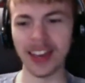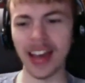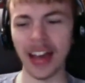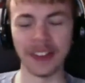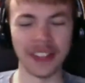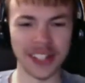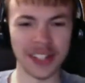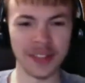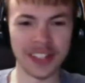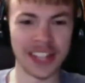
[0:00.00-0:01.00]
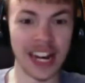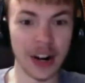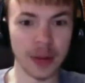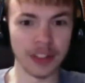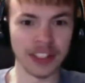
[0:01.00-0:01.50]
I think that's a
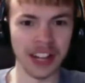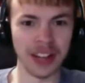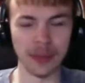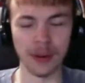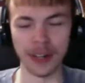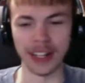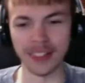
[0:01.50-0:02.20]
terrible selling point.